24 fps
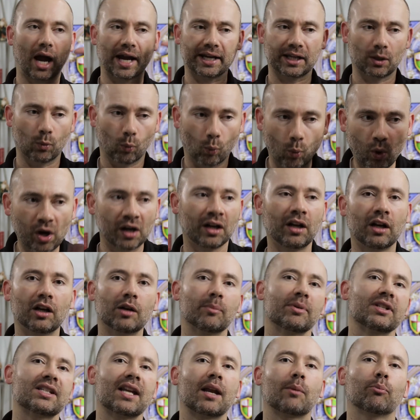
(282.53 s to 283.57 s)
I can
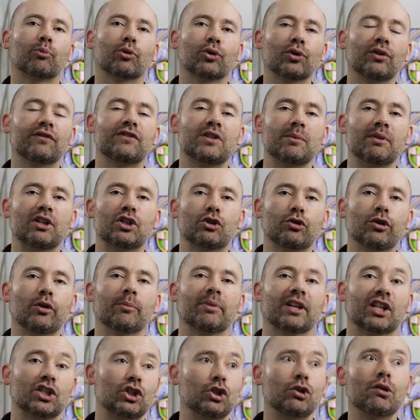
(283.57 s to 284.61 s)
100% prove to be true
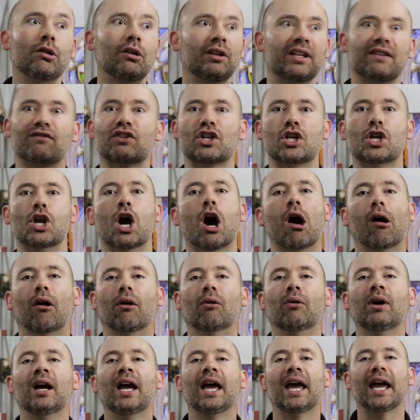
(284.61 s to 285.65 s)
because you don't even
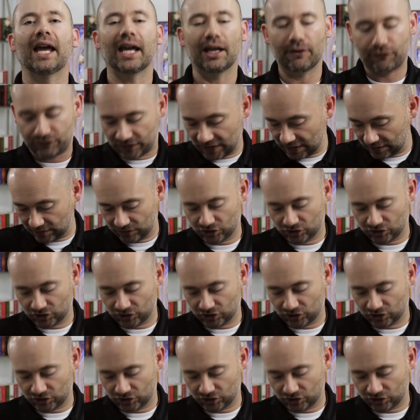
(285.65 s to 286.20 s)
know if the,